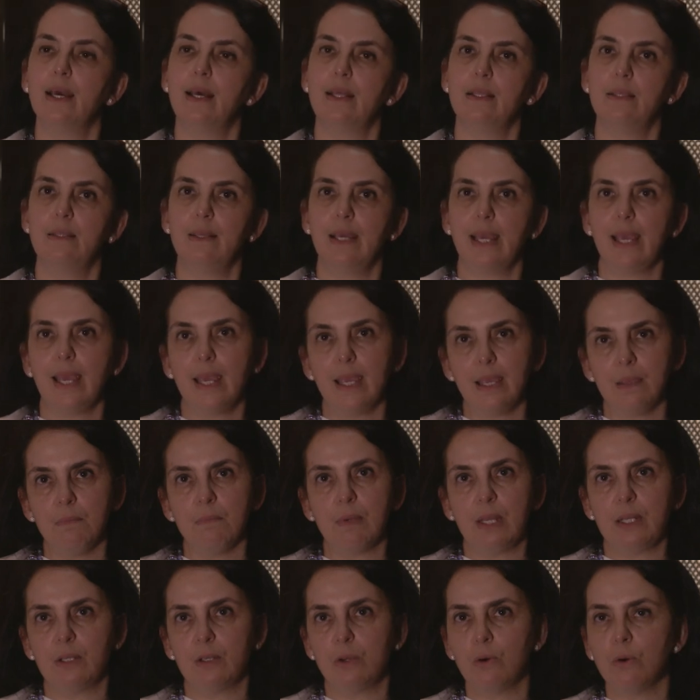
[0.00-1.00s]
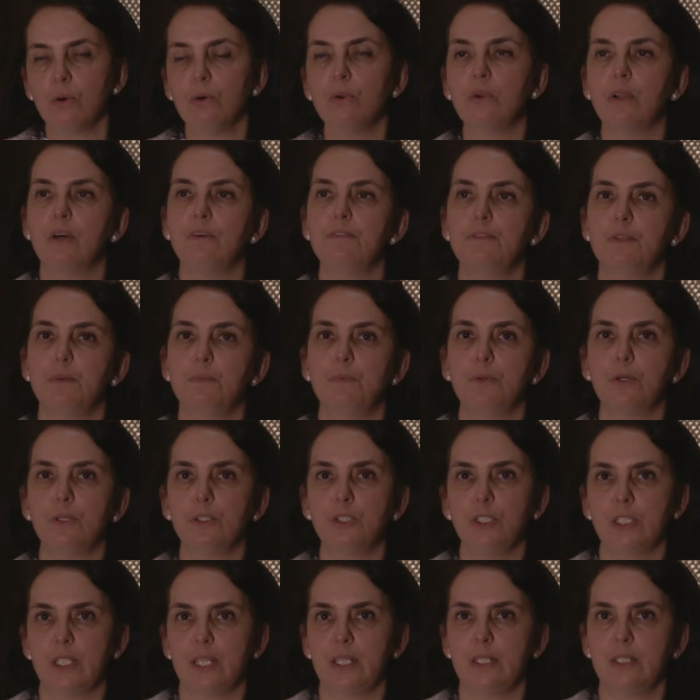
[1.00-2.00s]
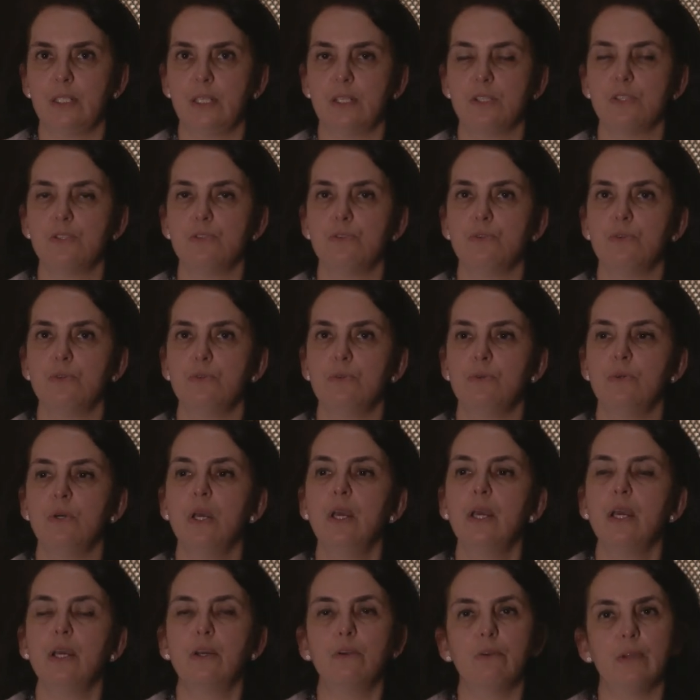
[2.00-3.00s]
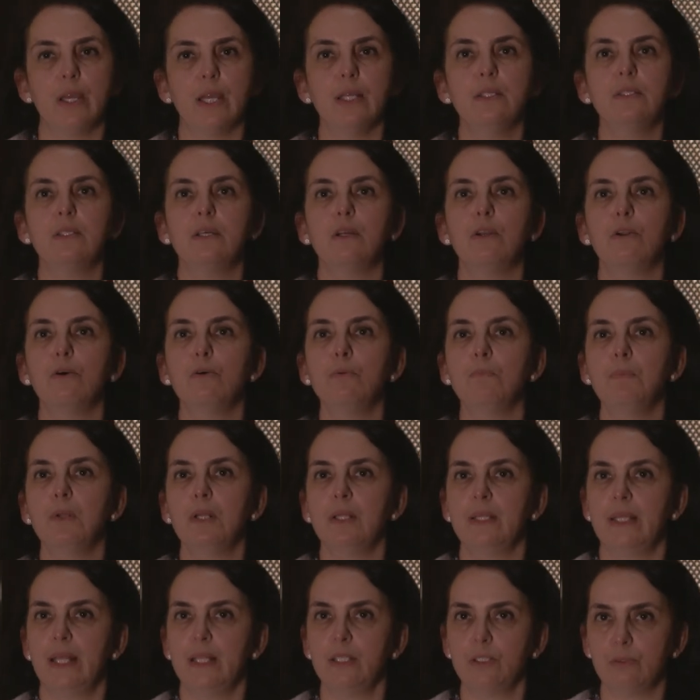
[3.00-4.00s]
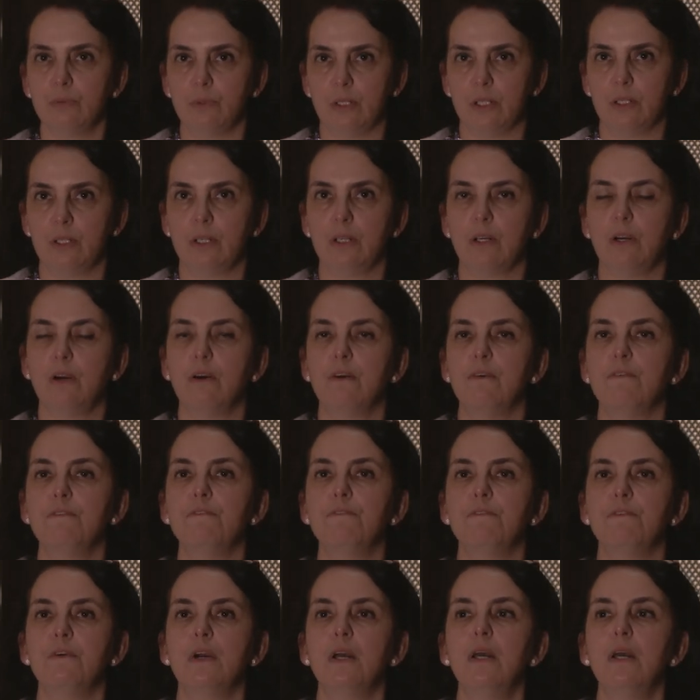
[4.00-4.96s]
And the aim and goal of the project is to create a global network of